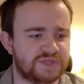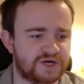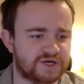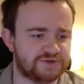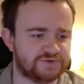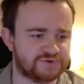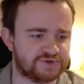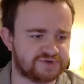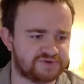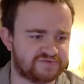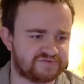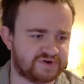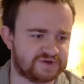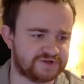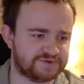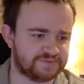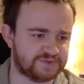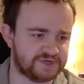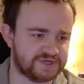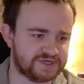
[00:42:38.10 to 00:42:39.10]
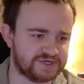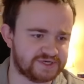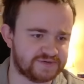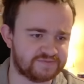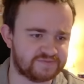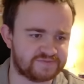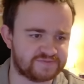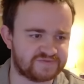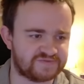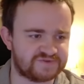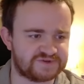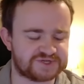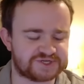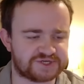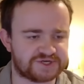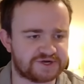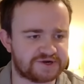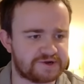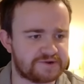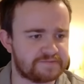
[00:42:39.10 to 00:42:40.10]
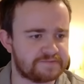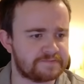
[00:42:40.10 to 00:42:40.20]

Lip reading: I do want to defend my Fish Tiger.